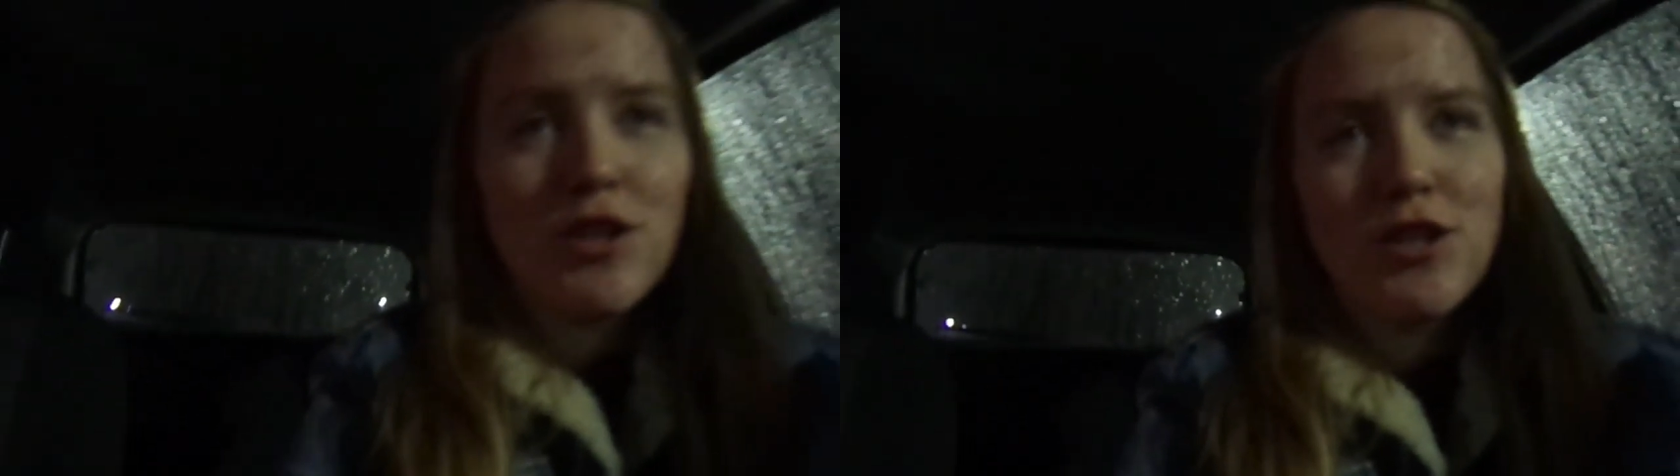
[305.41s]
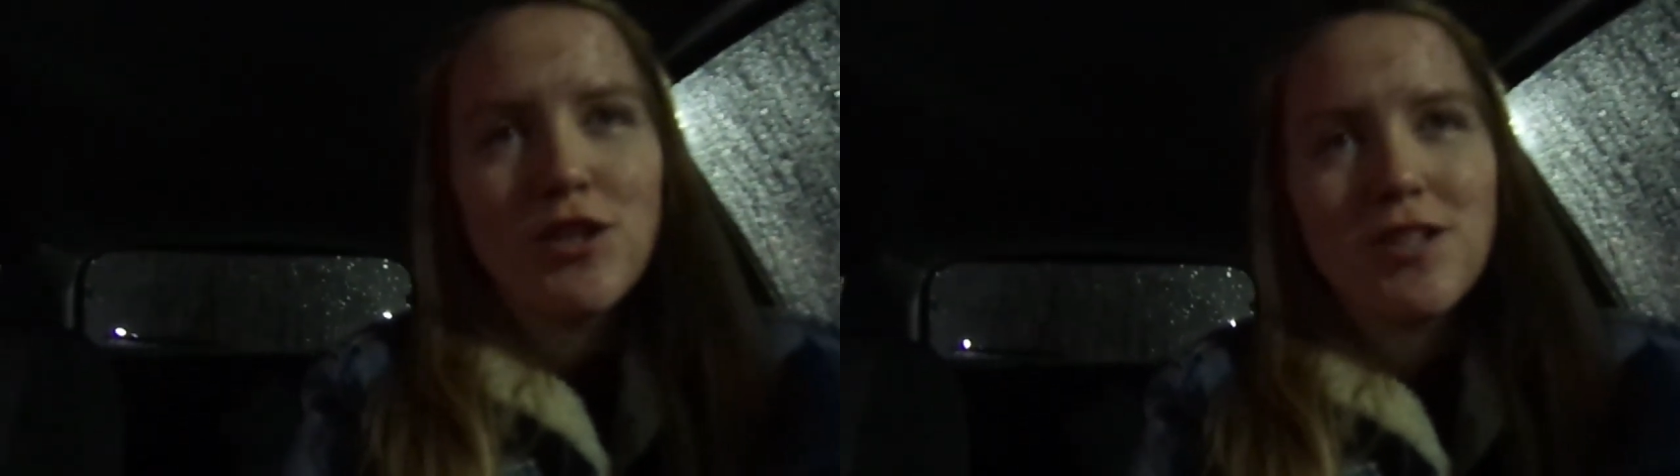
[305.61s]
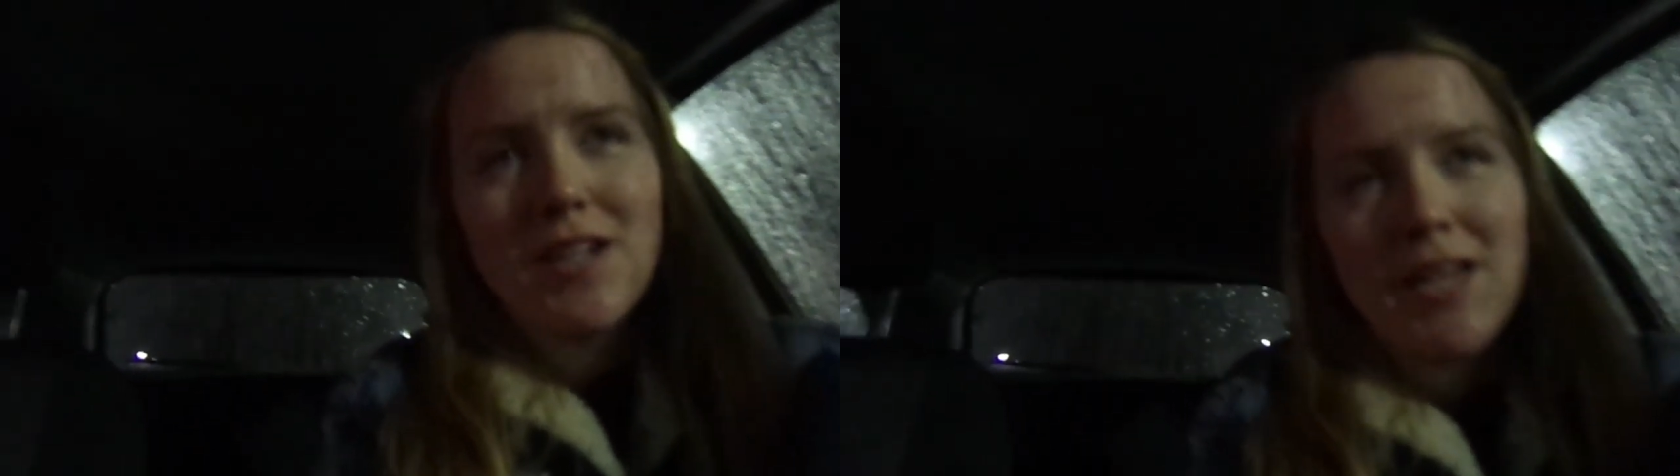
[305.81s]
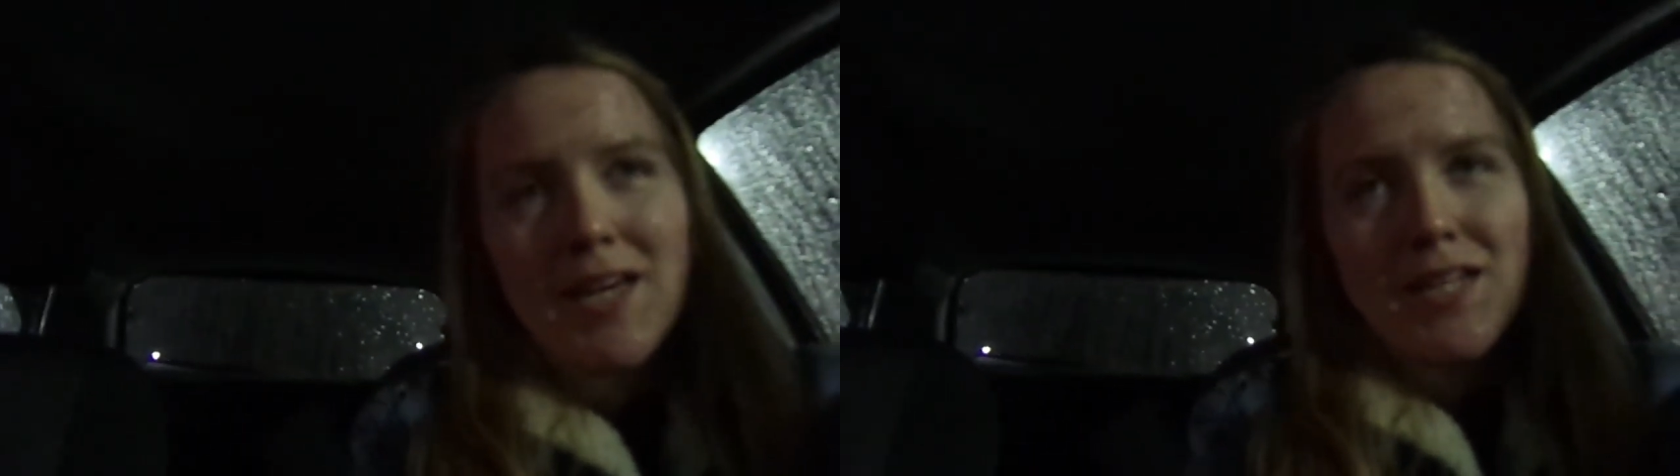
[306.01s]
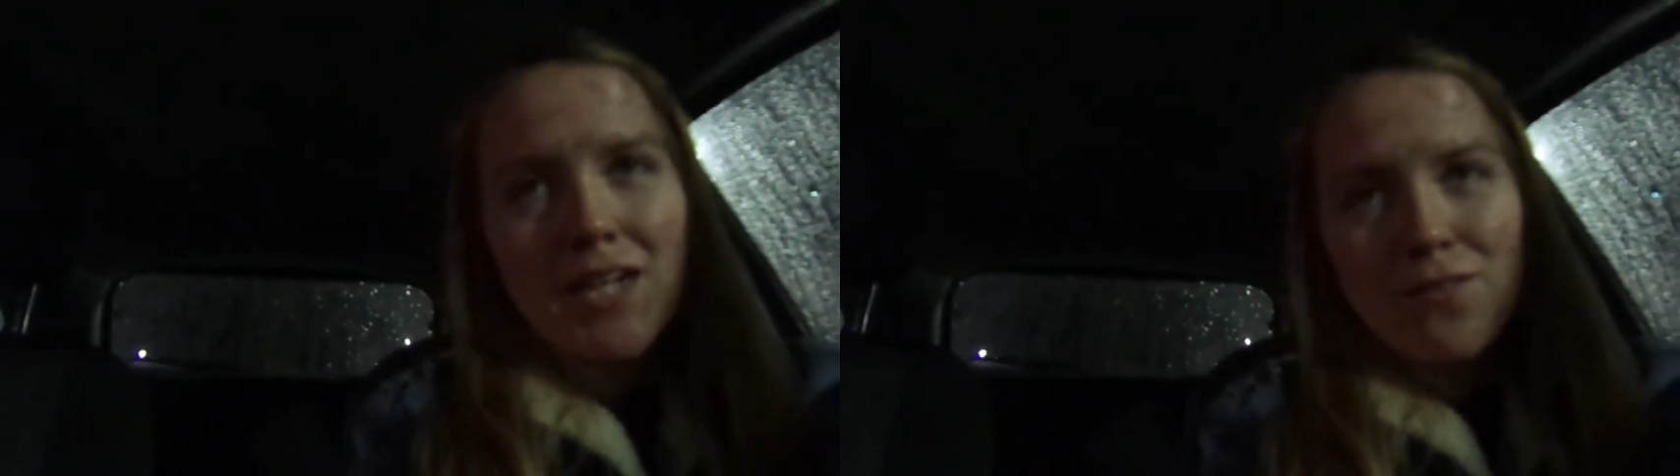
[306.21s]
her to get
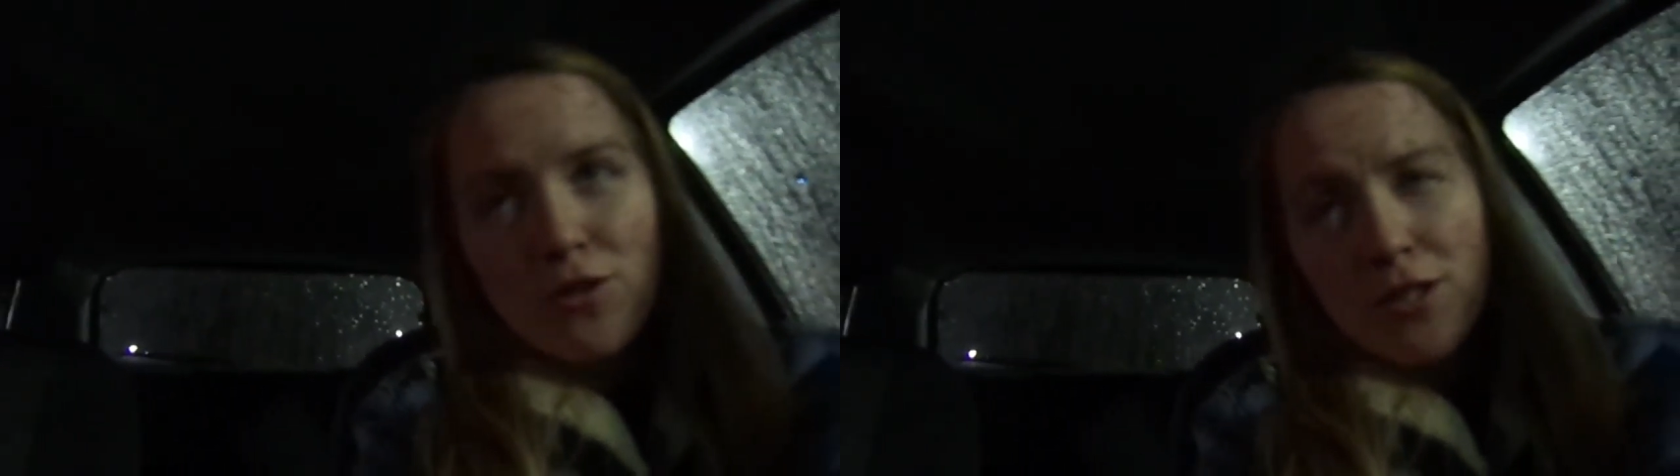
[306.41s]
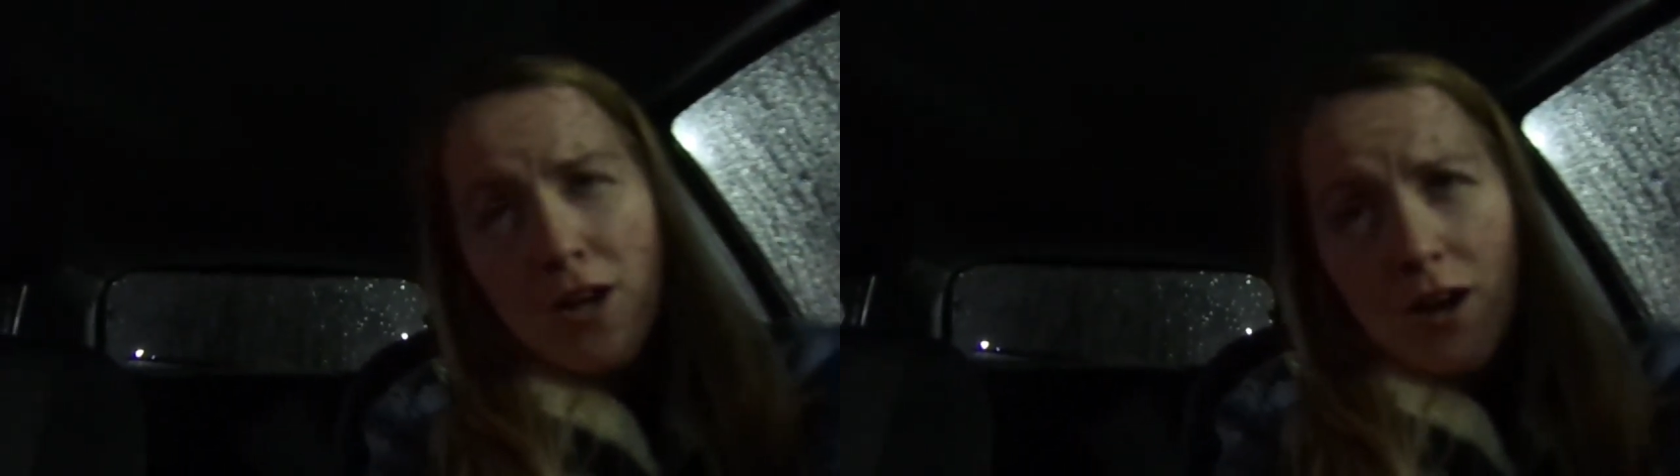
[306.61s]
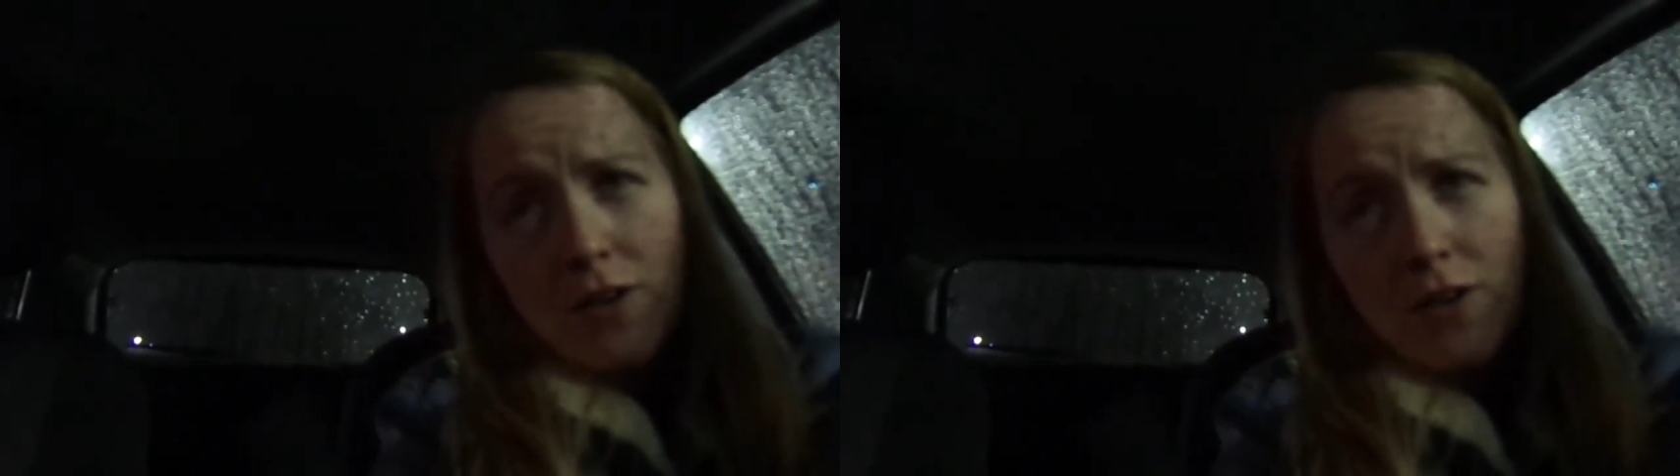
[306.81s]
out of her car